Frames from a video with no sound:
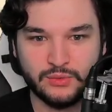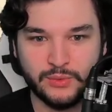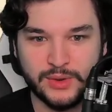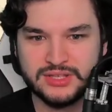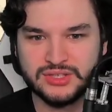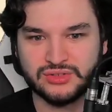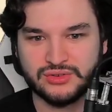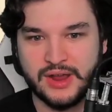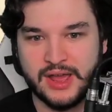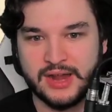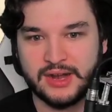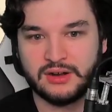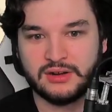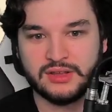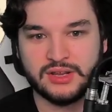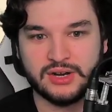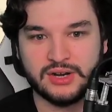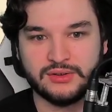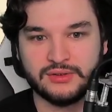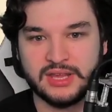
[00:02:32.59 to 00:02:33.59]
Windstrider.
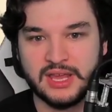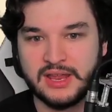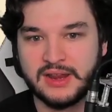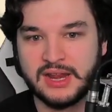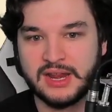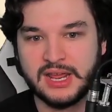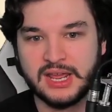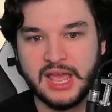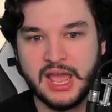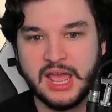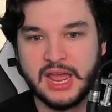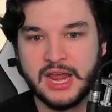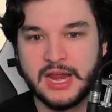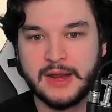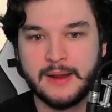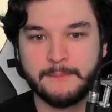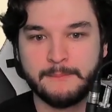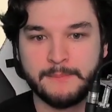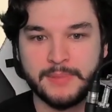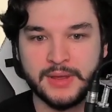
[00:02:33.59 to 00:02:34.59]
Getting
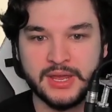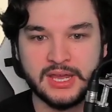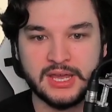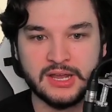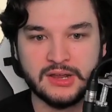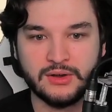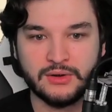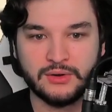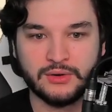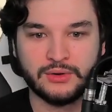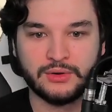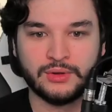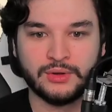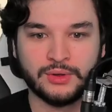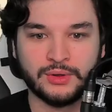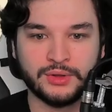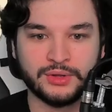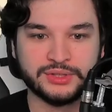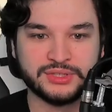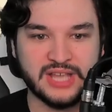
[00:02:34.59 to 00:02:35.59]
a big
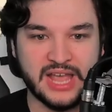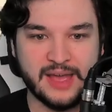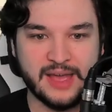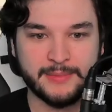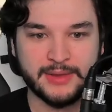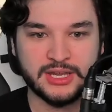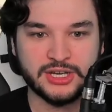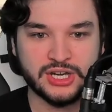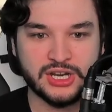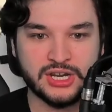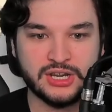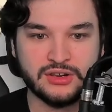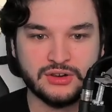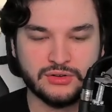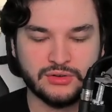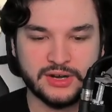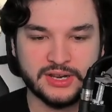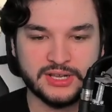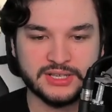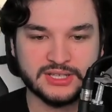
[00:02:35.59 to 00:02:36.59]
ol' damage
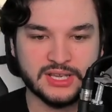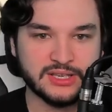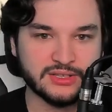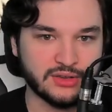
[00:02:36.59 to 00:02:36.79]
increase is